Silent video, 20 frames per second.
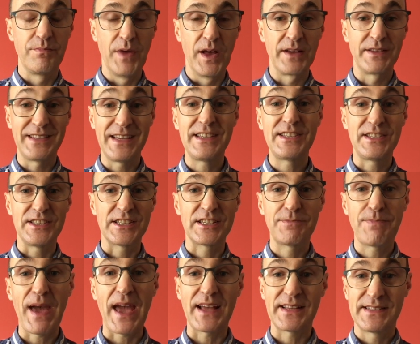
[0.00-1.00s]
a decent
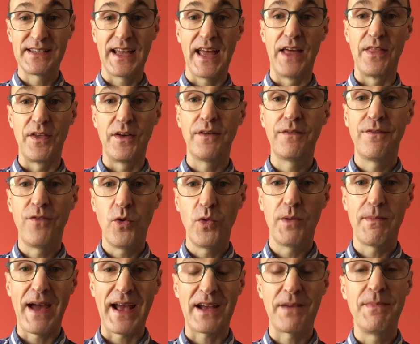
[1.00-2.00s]
spec together for
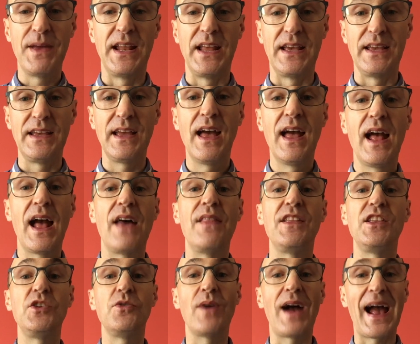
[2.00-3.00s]
the Mac Mini, and
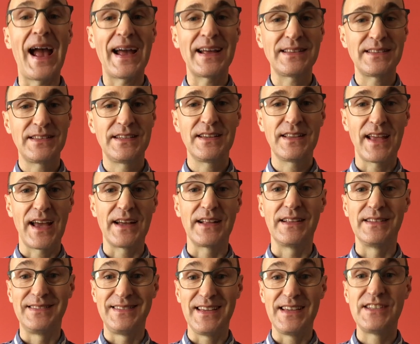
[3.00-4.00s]
then you add to
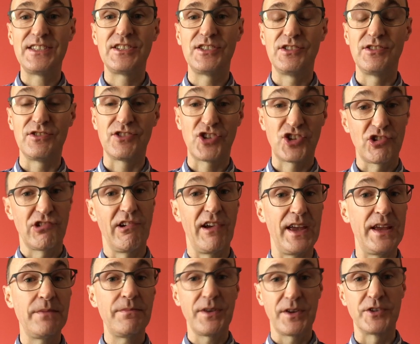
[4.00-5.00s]
that a decent
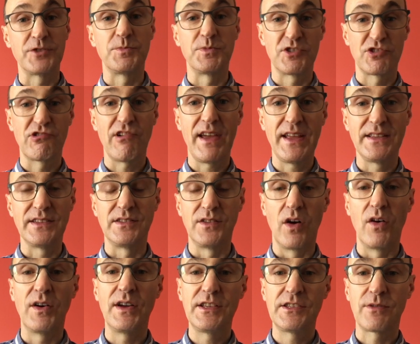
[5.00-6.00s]
screen, because my screen's
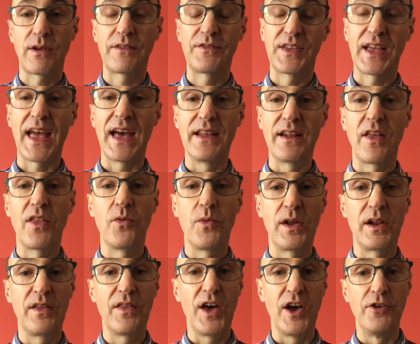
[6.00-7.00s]
died, so I'll have to get another
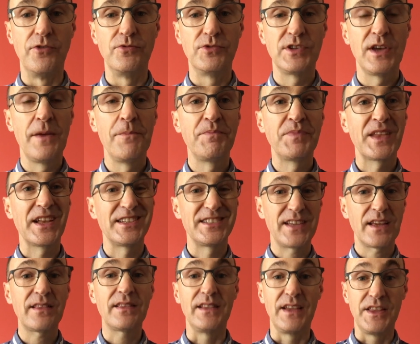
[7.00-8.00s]
one of those.
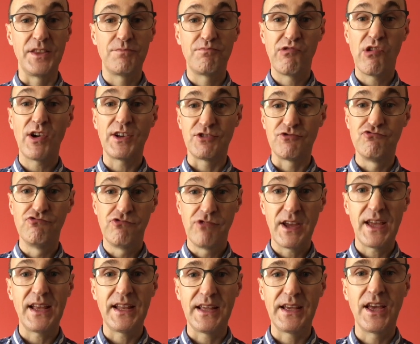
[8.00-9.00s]
Suddenly the price
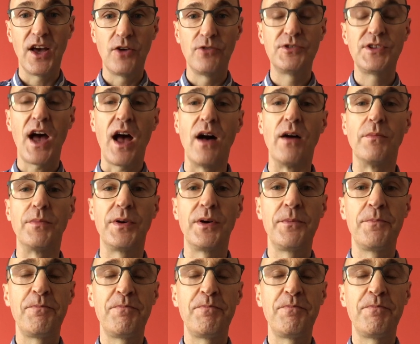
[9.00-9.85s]
really goes up.